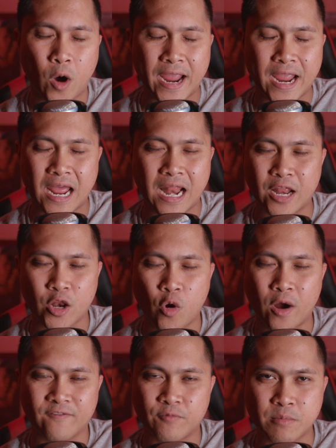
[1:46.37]
I know
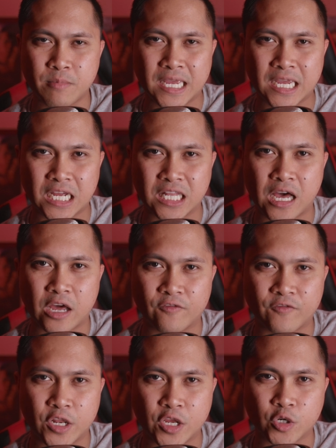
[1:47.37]
I've been making a lot of
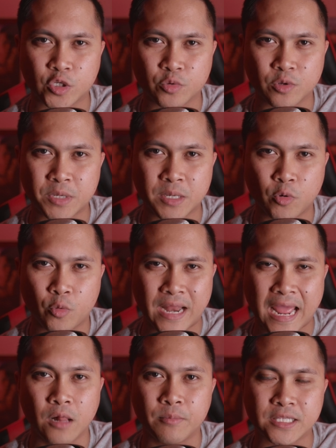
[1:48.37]
videos with people with
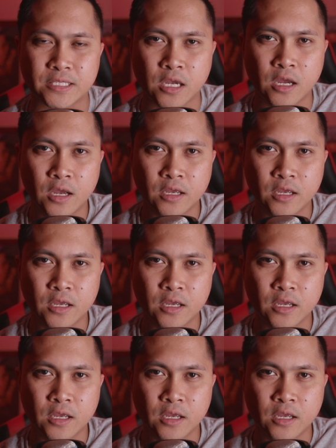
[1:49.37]
helmets